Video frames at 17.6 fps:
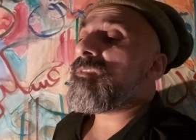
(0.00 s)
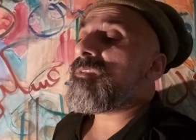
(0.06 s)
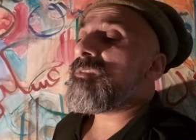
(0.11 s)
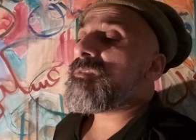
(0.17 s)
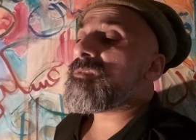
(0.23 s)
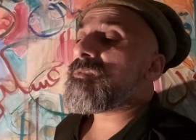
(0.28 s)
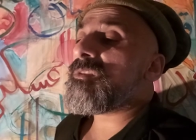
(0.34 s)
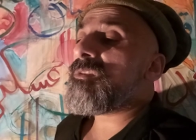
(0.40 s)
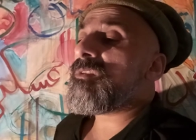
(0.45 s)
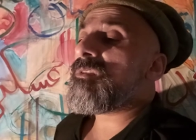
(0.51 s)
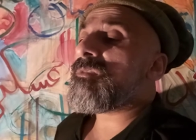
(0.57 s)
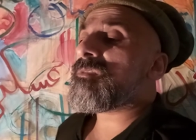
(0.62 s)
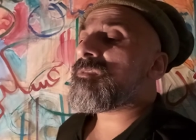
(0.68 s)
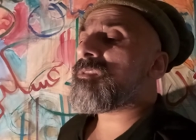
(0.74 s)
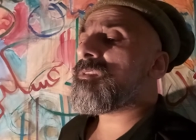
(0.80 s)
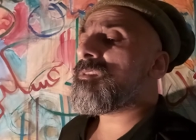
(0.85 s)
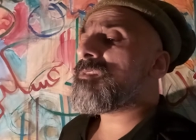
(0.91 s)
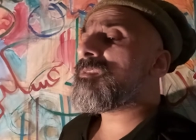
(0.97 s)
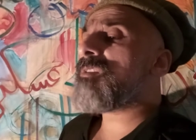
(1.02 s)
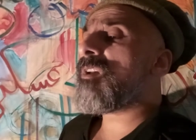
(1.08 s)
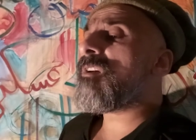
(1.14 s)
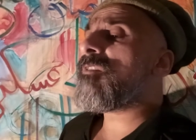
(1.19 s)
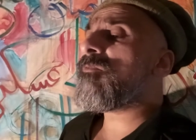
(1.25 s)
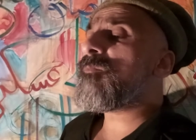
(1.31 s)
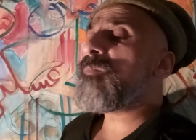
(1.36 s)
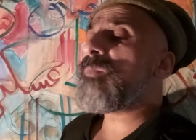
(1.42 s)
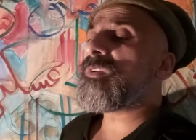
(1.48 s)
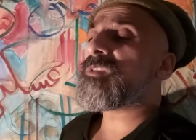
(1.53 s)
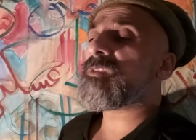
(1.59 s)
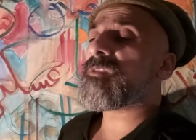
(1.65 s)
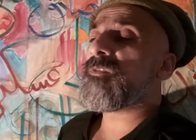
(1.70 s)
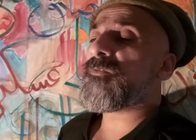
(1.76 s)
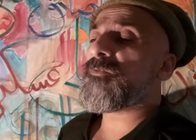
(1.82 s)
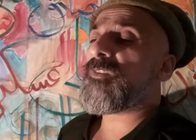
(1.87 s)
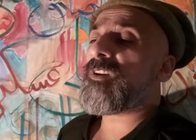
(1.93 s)
the daughters of
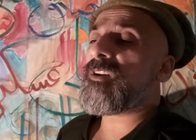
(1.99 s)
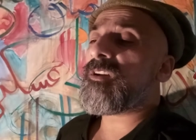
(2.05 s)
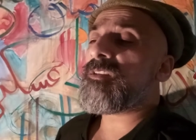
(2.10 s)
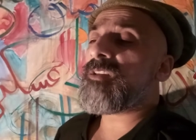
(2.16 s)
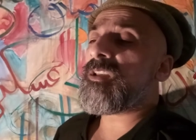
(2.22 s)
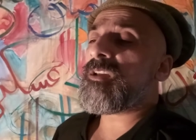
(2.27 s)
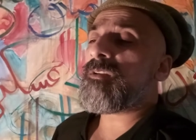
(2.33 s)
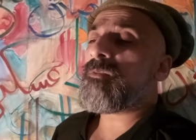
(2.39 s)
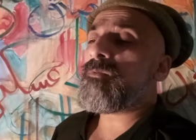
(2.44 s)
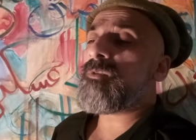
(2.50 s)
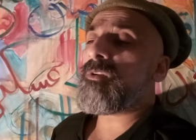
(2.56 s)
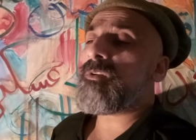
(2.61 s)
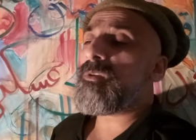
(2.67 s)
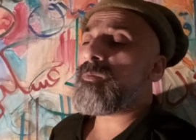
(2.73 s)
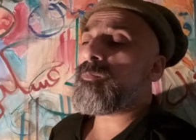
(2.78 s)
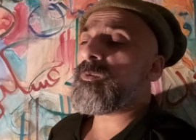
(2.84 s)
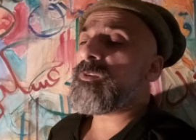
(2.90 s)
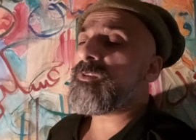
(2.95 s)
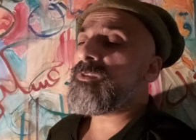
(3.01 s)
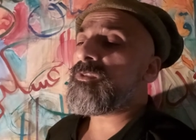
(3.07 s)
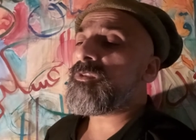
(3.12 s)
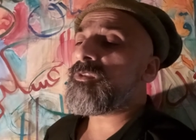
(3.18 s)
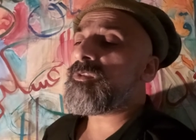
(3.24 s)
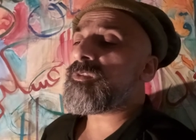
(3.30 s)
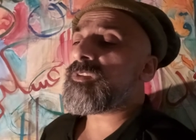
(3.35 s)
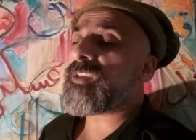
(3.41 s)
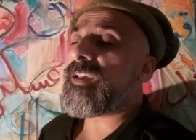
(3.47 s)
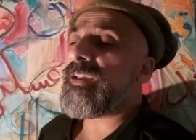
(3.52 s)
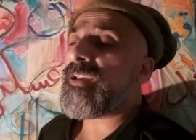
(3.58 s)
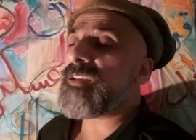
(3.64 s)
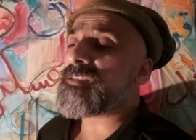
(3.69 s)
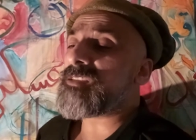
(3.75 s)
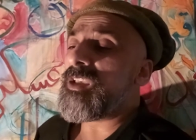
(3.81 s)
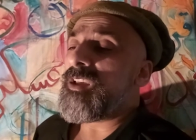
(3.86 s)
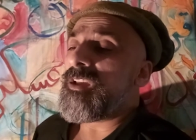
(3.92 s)
Mustafa. Now lower your
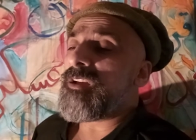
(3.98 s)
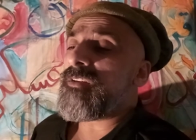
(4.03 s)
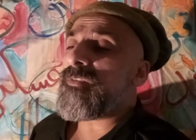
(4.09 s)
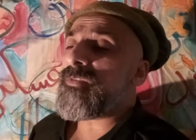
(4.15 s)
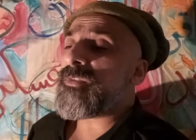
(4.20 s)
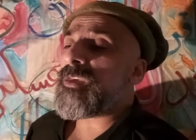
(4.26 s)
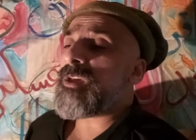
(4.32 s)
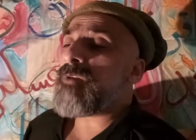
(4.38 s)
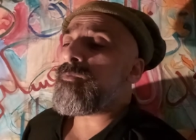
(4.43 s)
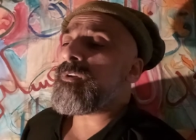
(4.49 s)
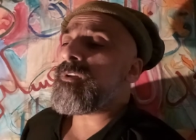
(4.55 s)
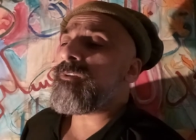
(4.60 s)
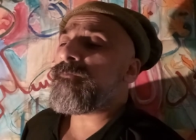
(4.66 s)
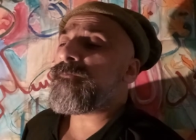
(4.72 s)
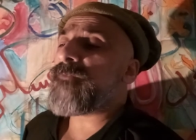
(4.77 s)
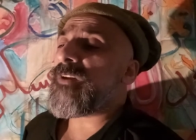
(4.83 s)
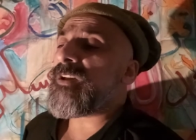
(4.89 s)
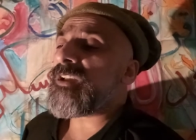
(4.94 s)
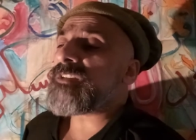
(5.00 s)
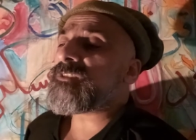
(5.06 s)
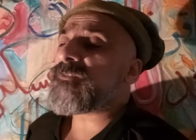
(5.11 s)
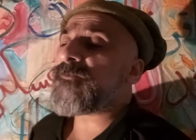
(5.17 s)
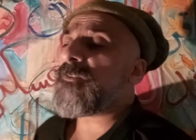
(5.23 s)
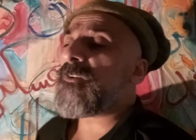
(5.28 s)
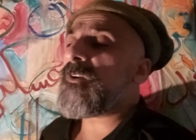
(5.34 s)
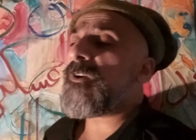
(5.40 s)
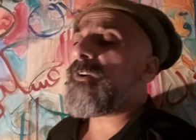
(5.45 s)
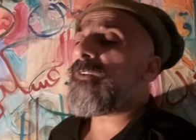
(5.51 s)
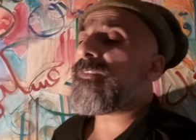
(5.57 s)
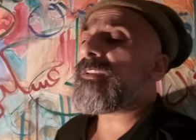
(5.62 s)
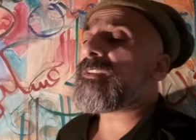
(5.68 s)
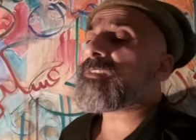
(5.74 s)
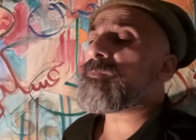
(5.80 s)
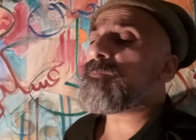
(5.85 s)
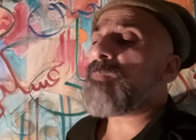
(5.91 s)
gaze, and the revenge for
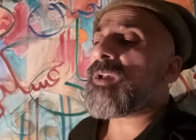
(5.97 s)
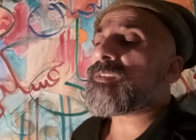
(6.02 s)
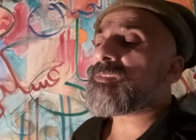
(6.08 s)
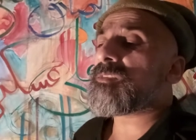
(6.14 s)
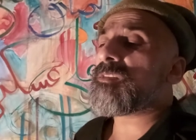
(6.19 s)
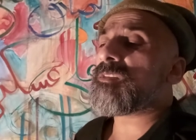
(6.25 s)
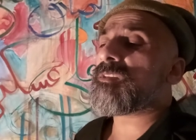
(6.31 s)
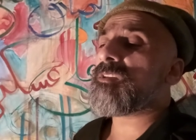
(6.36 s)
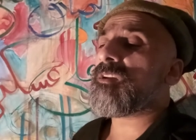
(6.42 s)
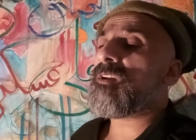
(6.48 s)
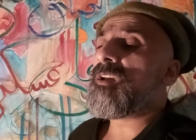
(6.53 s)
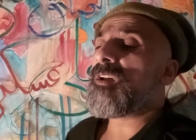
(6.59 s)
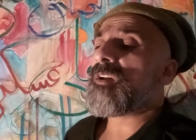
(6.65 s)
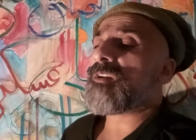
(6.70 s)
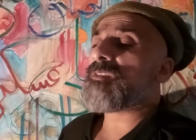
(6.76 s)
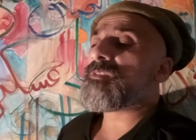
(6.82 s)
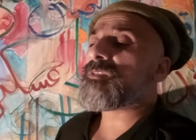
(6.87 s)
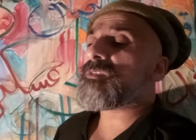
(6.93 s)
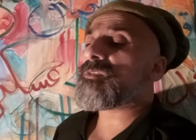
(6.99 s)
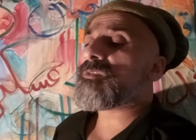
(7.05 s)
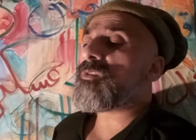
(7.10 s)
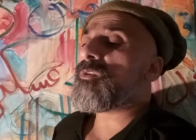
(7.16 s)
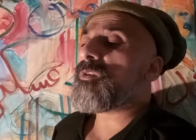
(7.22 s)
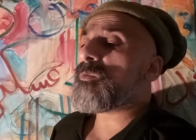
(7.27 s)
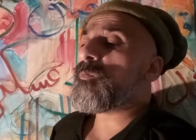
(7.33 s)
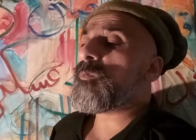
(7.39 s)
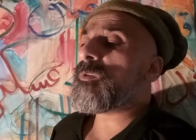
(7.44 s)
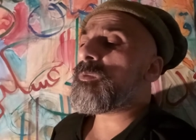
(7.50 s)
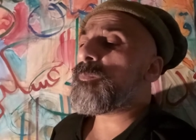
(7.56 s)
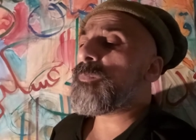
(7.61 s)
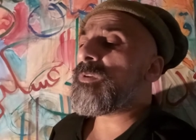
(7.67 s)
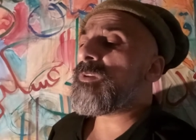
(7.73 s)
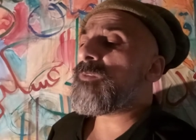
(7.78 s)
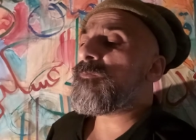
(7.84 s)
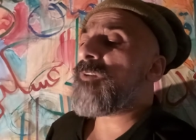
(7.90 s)
this massacre, a sword will
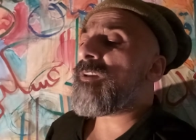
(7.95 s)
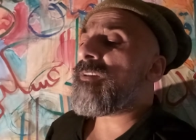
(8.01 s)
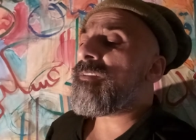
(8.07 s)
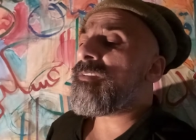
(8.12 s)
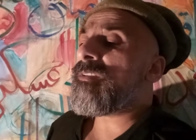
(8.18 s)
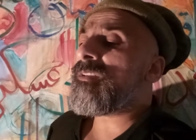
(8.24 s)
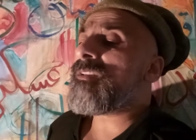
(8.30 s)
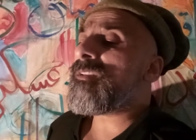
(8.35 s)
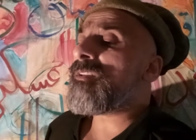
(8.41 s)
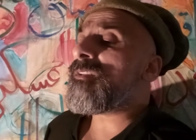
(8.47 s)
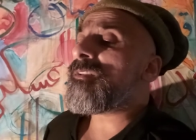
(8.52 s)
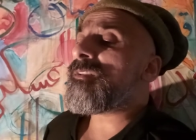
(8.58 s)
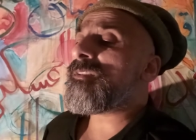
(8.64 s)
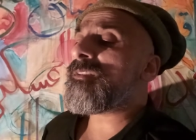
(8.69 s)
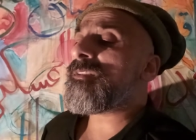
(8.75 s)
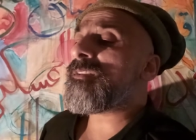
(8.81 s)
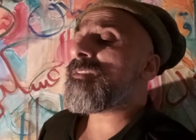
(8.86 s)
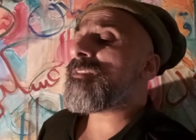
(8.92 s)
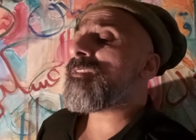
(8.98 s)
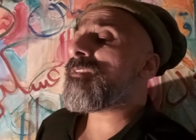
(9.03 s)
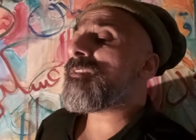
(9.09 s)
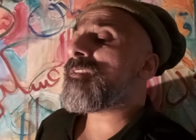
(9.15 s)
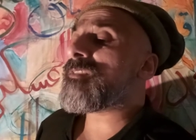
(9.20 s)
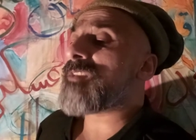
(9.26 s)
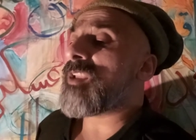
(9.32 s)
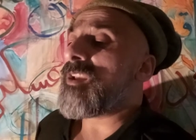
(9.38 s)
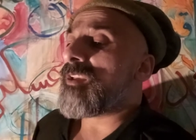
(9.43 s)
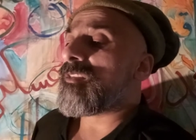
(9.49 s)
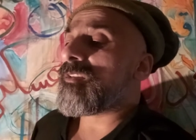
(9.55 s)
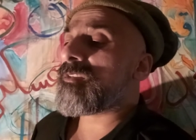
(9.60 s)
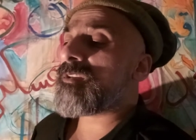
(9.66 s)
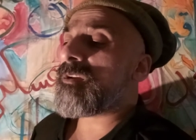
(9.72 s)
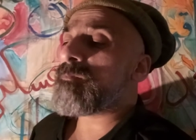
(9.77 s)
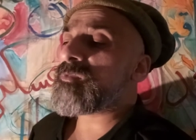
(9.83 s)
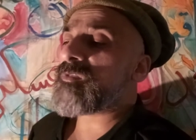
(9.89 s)
be raised
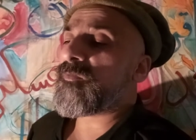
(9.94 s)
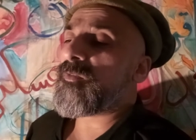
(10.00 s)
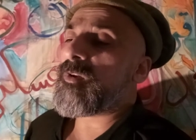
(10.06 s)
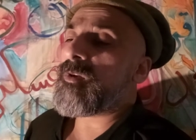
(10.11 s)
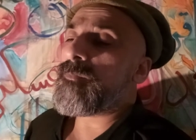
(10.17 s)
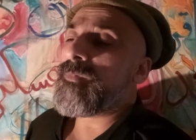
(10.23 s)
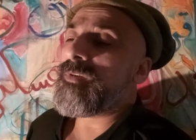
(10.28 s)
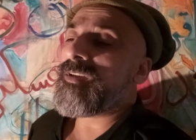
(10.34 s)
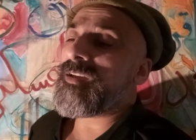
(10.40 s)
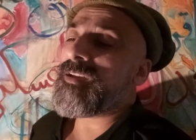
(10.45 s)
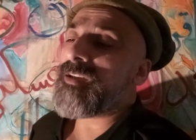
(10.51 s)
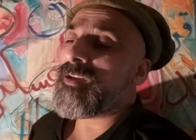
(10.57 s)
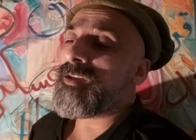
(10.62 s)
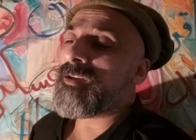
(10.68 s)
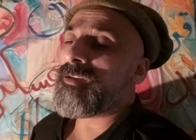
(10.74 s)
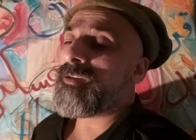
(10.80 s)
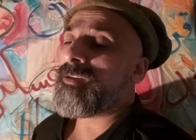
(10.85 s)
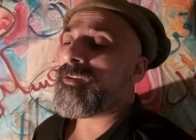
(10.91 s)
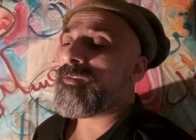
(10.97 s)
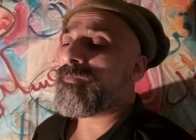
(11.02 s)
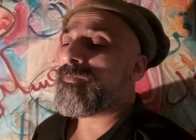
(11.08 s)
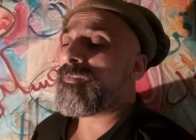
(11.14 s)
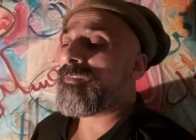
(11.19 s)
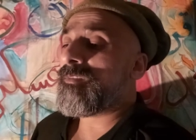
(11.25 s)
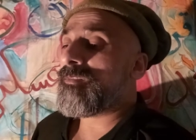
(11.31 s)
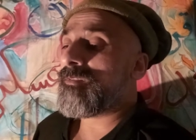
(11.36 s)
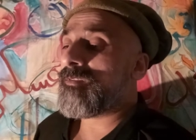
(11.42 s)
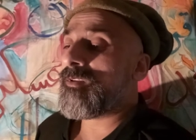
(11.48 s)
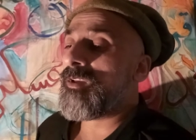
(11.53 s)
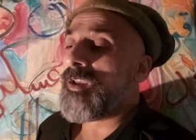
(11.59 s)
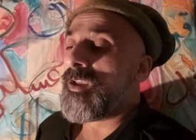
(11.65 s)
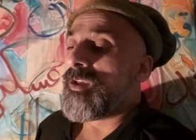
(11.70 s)
that comes from heaven